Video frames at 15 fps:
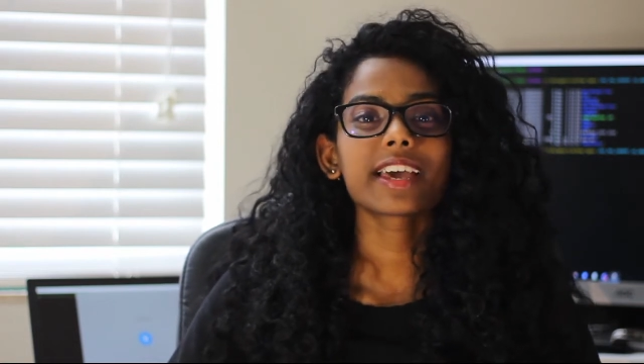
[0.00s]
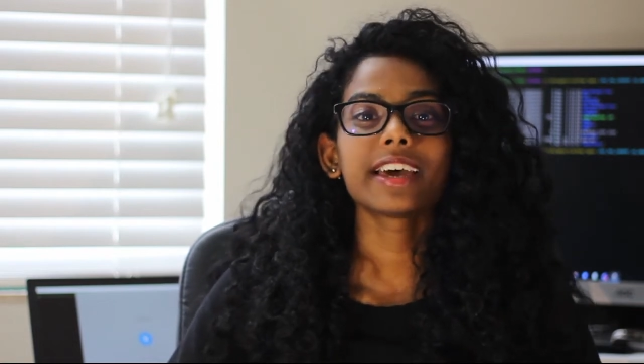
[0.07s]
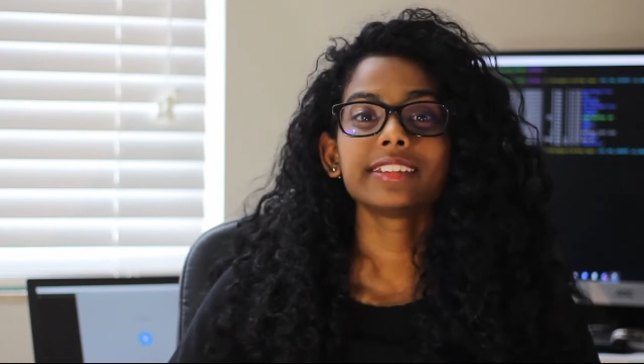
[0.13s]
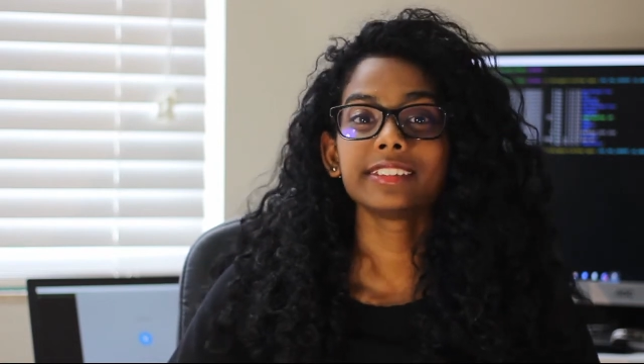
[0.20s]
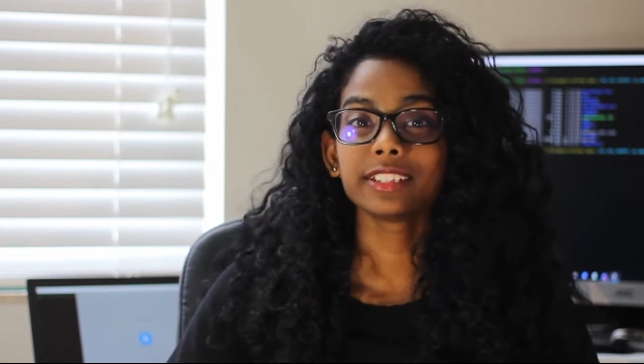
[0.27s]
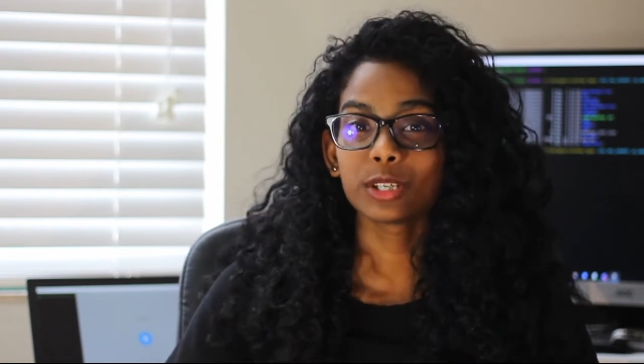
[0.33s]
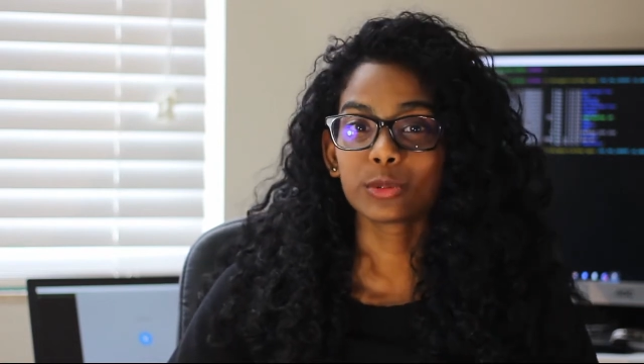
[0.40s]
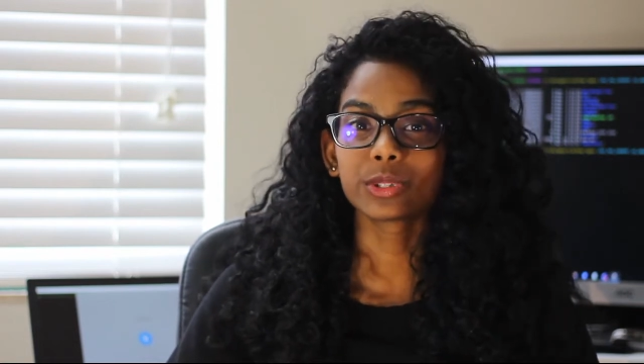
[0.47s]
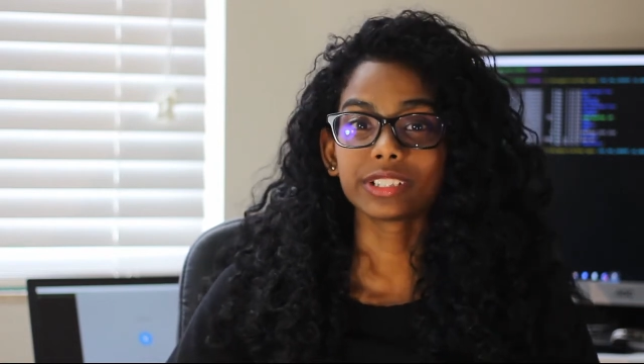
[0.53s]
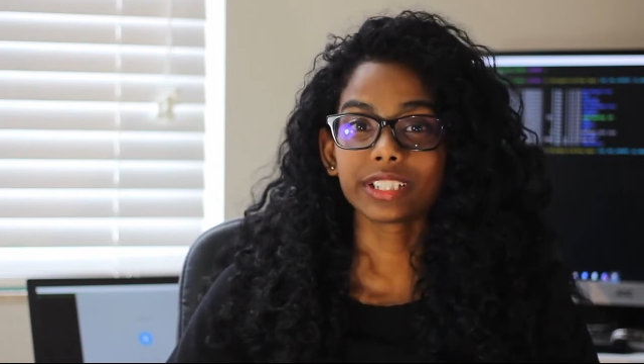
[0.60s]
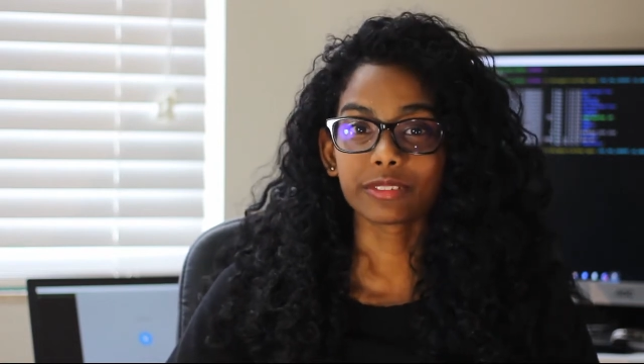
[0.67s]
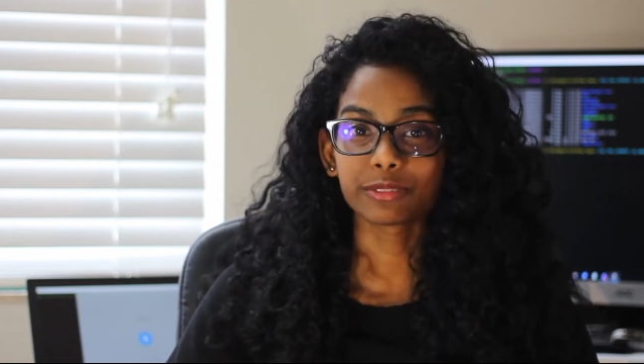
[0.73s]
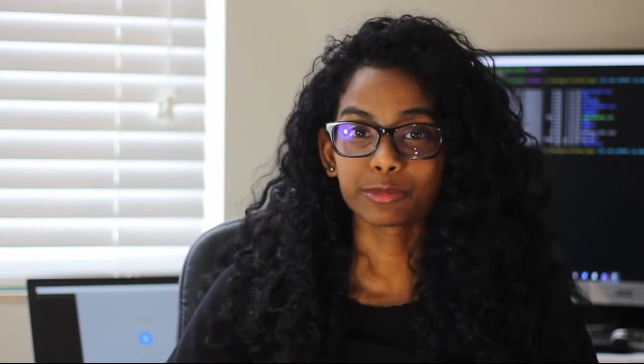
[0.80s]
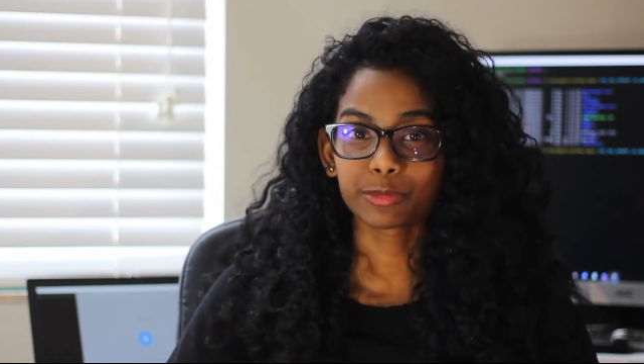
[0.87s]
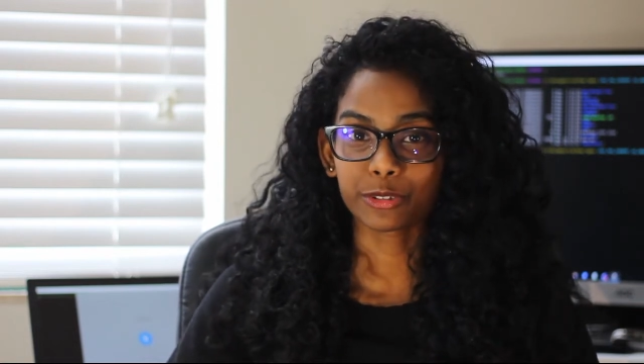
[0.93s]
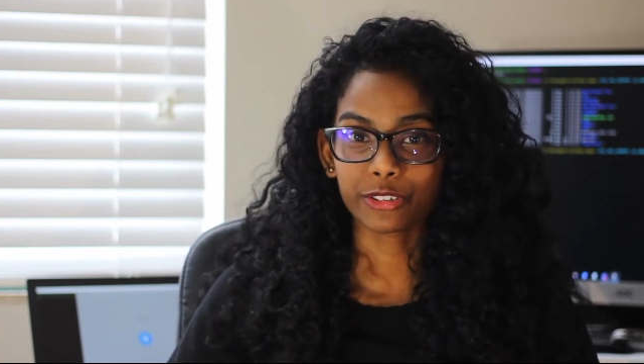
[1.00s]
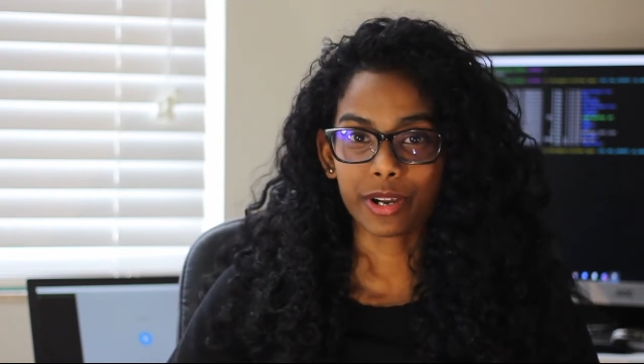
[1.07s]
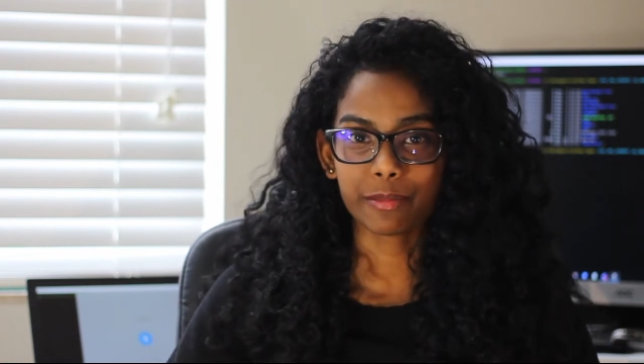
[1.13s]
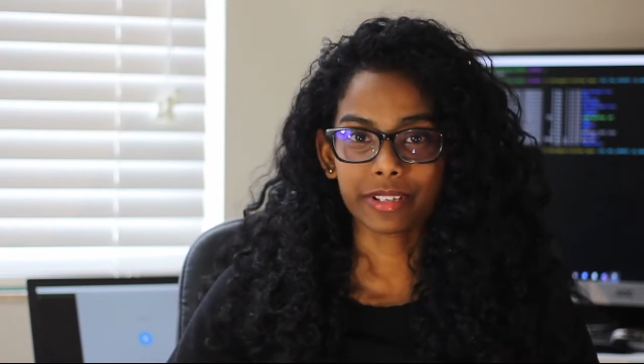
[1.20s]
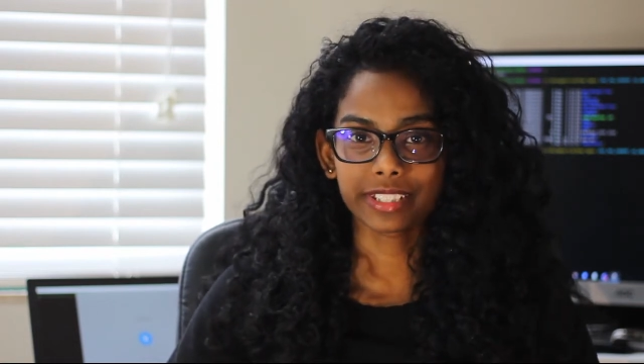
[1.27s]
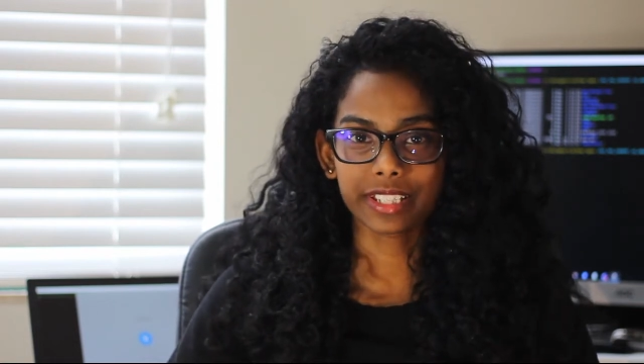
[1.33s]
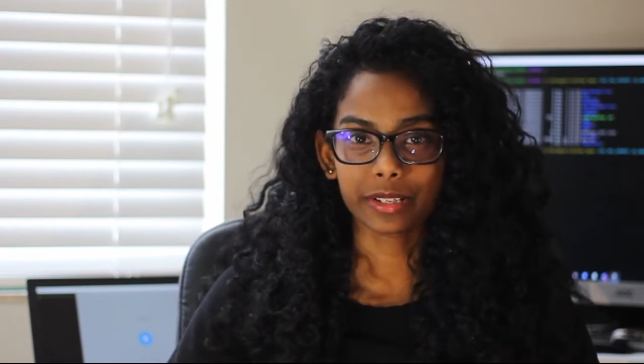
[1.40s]
and lower level
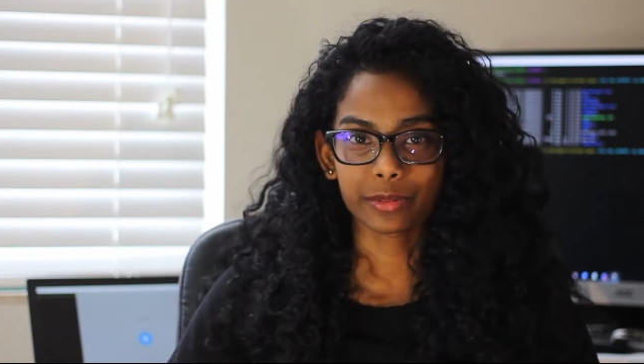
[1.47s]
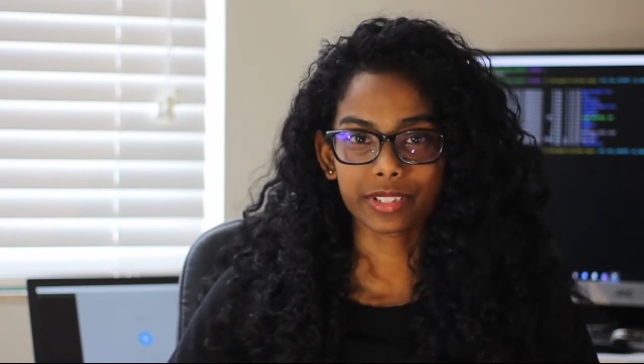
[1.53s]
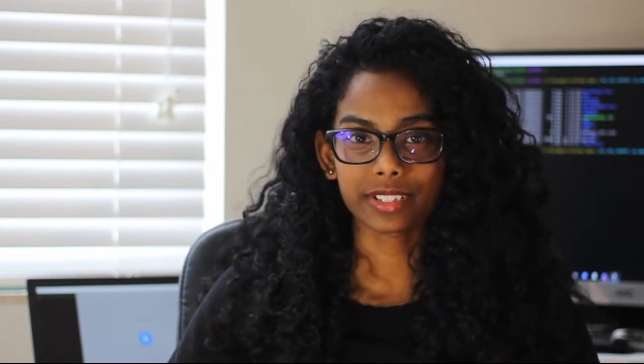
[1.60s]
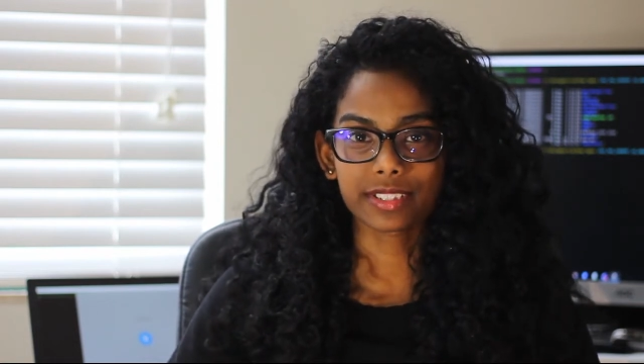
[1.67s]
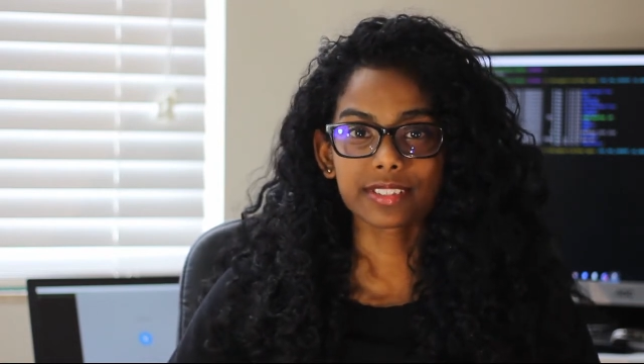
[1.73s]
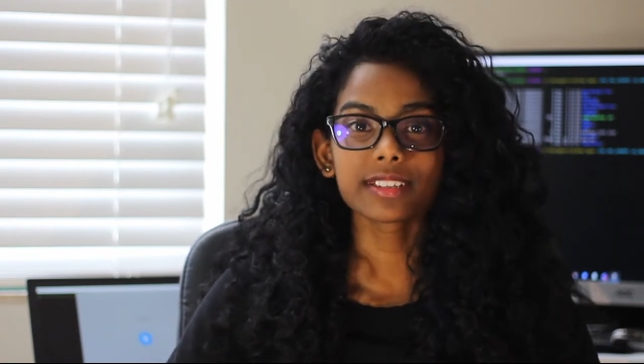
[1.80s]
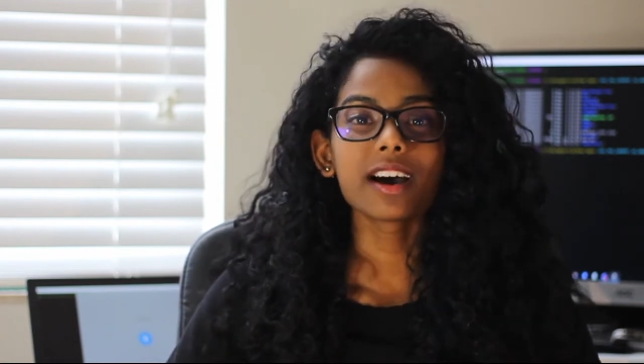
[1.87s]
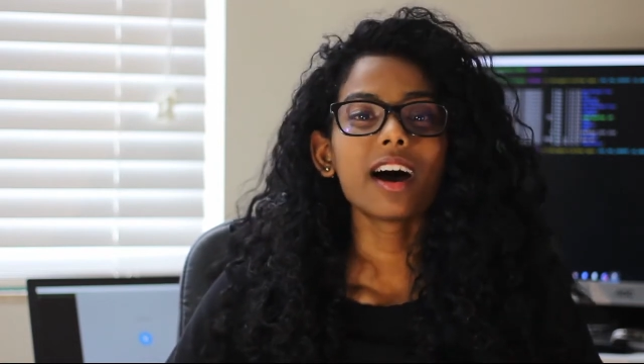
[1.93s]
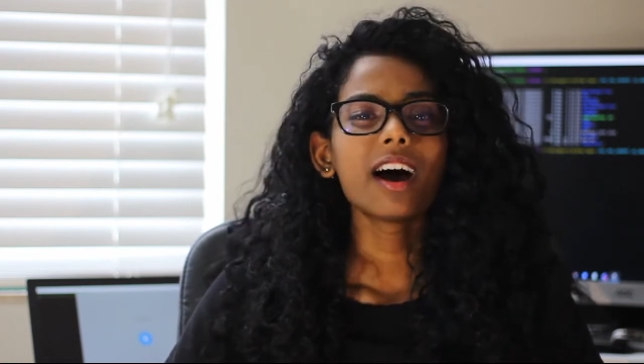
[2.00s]
programming languages.